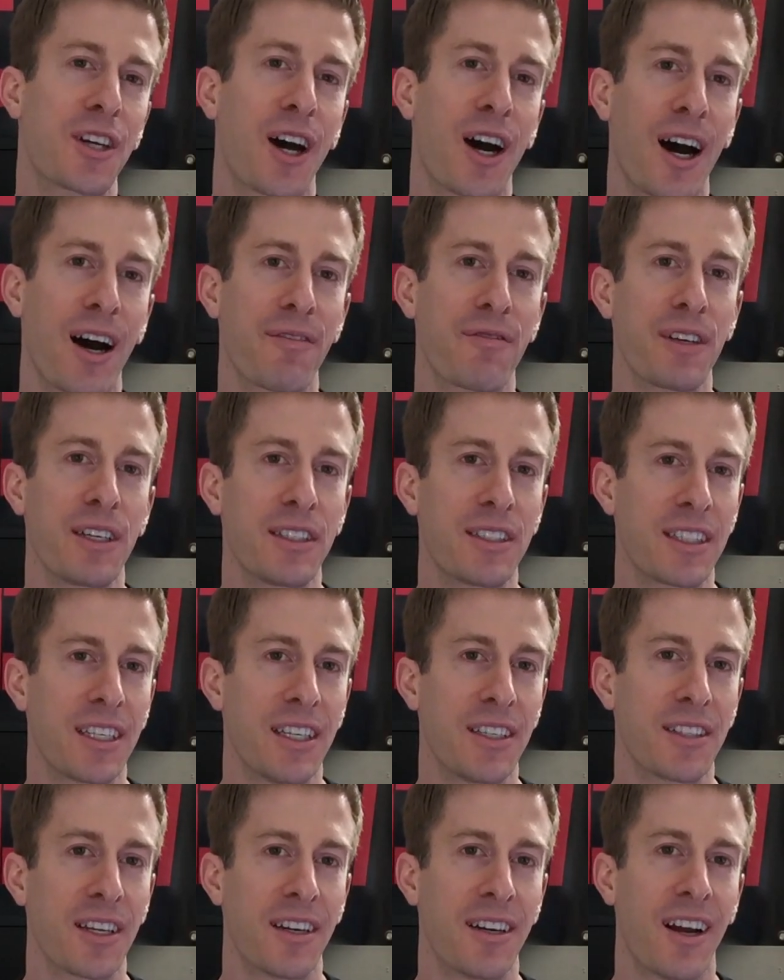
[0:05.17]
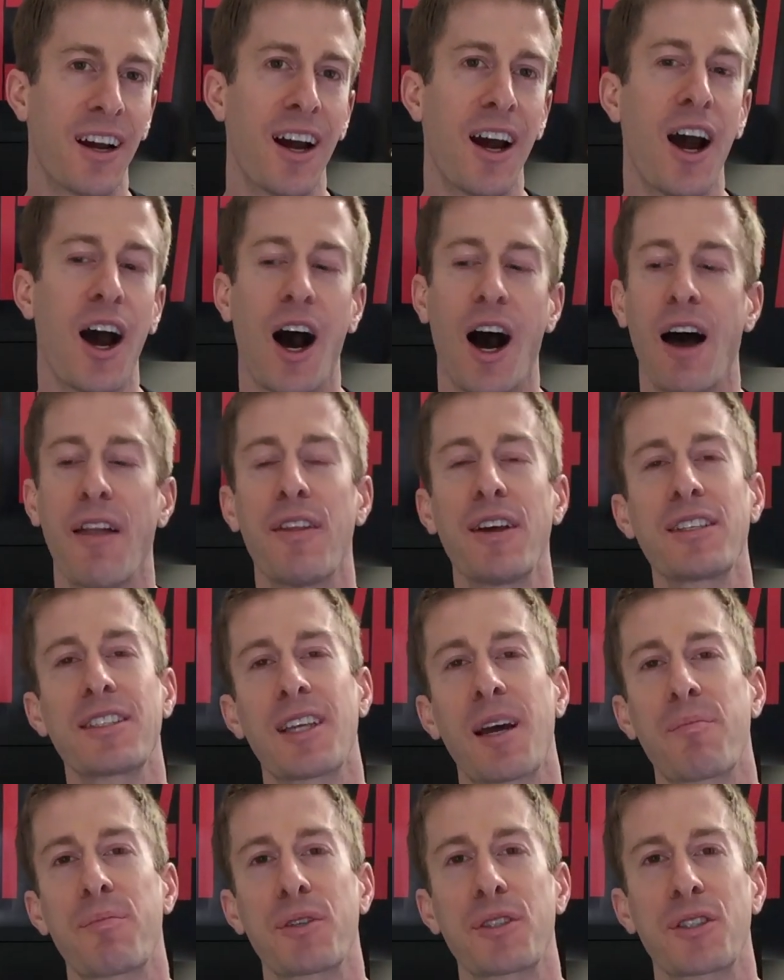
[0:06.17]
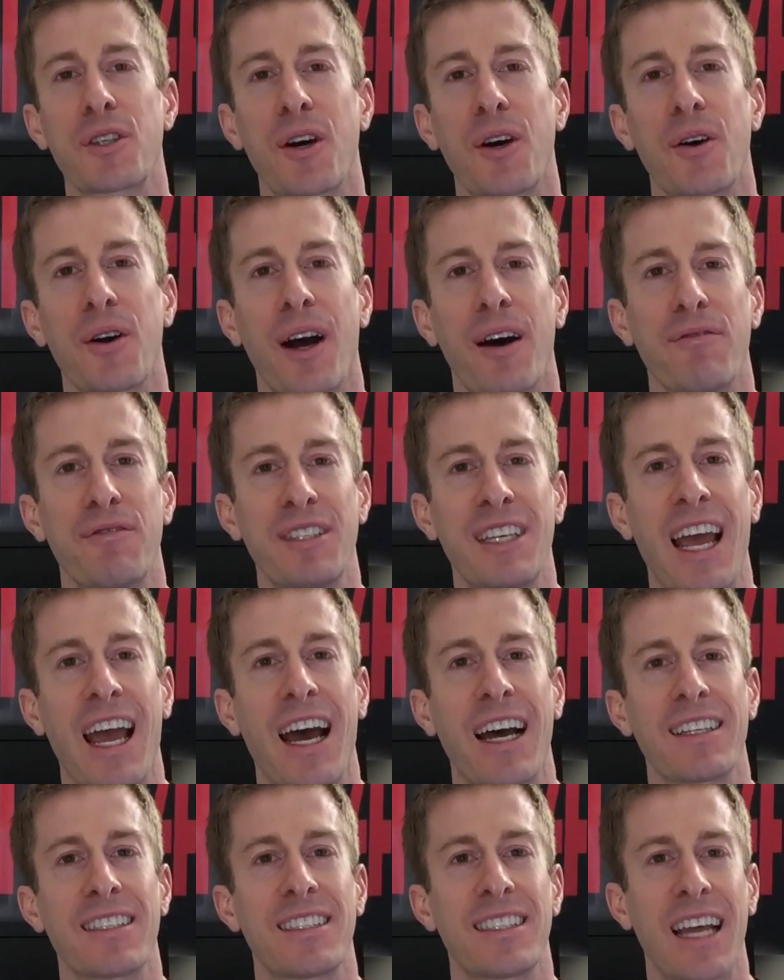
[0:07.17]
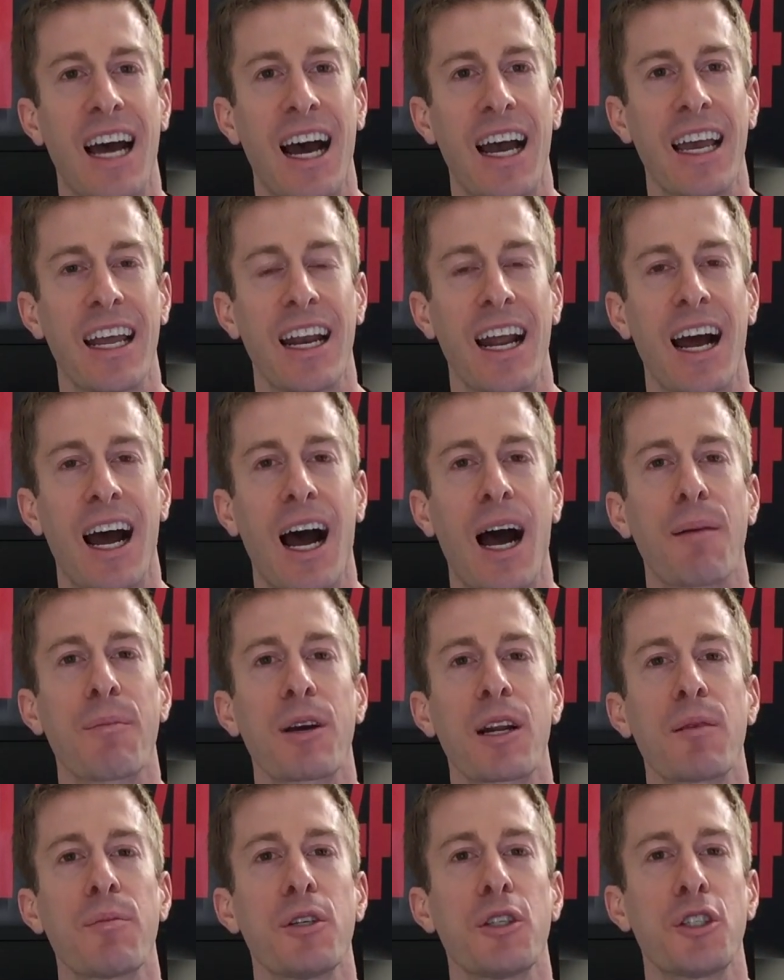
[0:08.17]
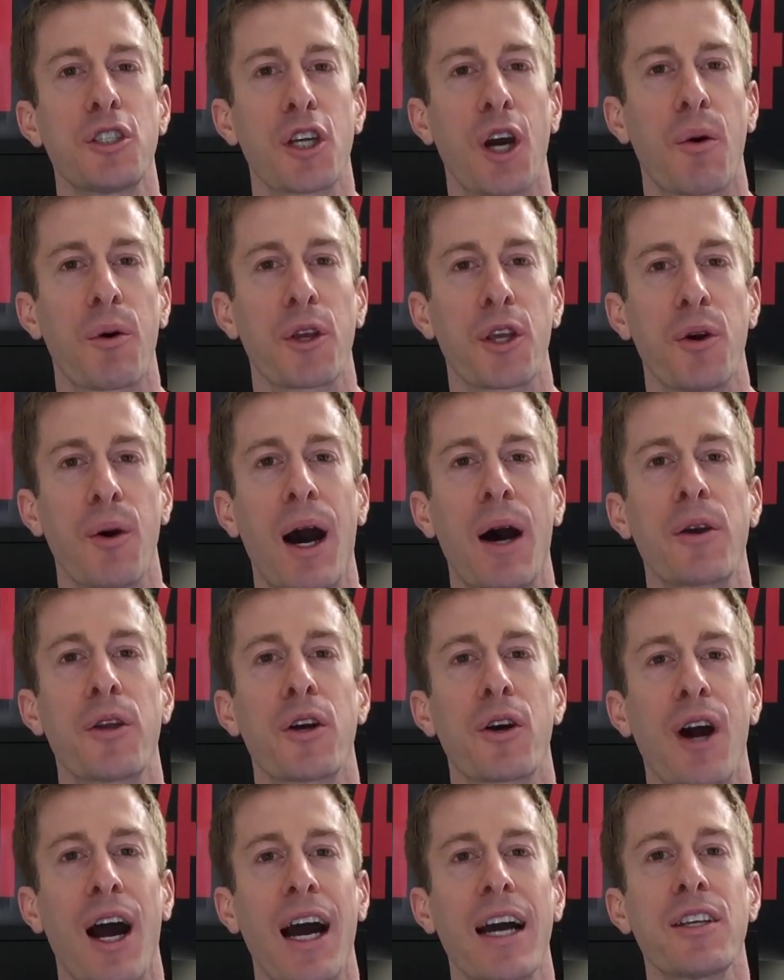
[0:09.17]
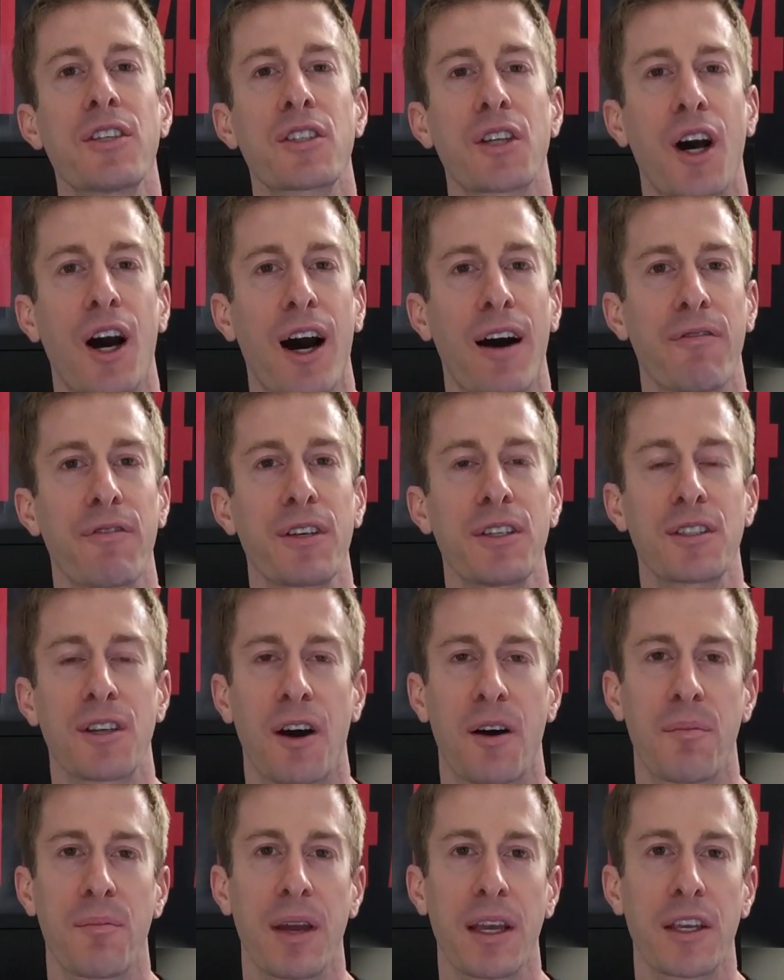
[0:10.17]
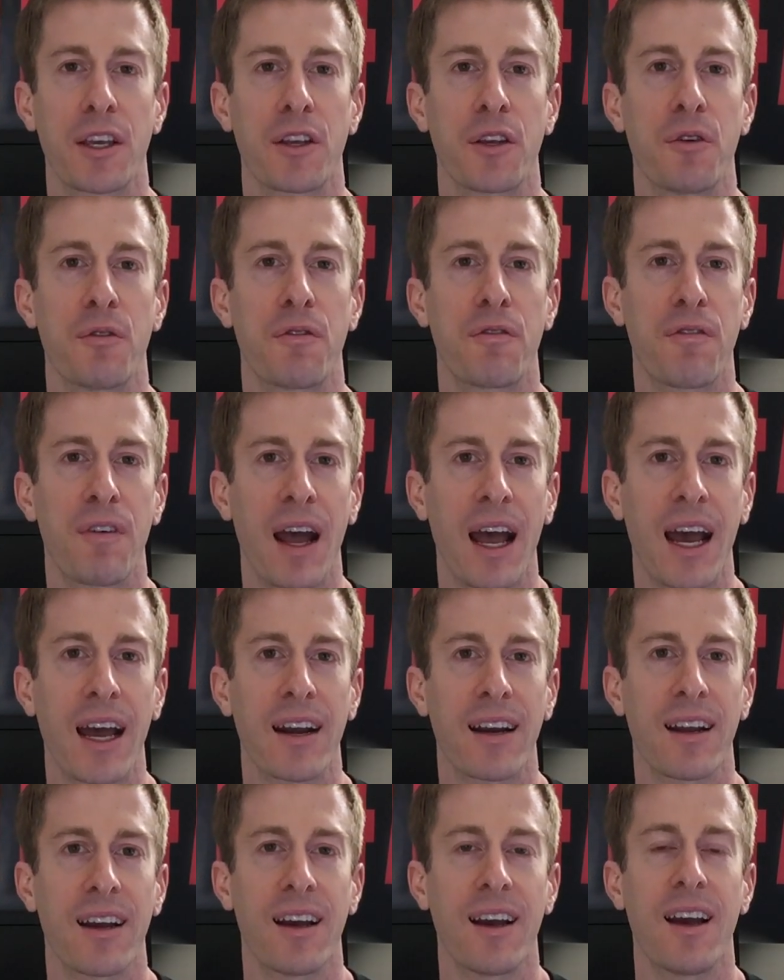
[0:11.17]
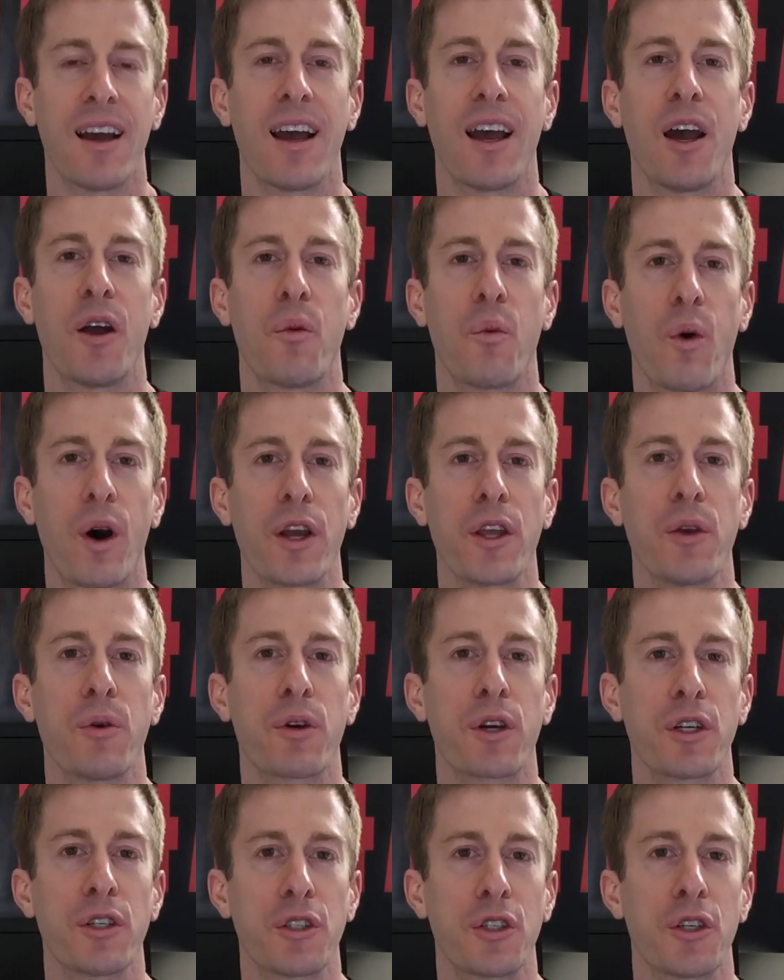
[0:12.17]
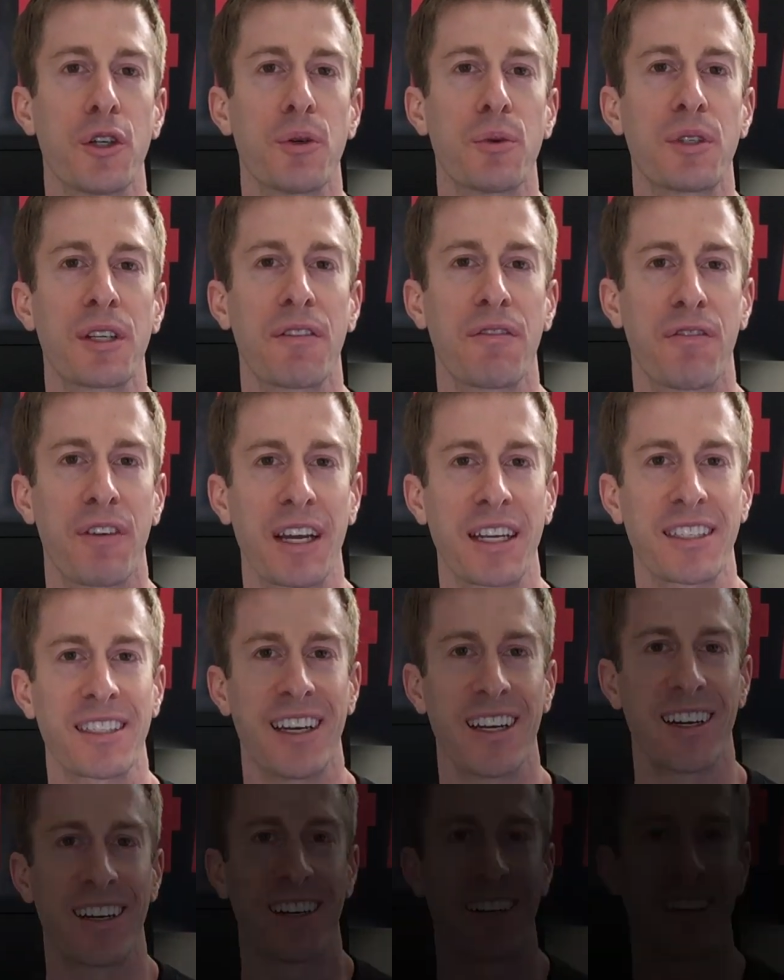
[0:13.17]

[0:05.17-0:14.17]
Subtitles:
coffee season. On this episode of Dad's Diet, I'm going to be showing you how your iced coffees are making you fat and what you can do to fix it.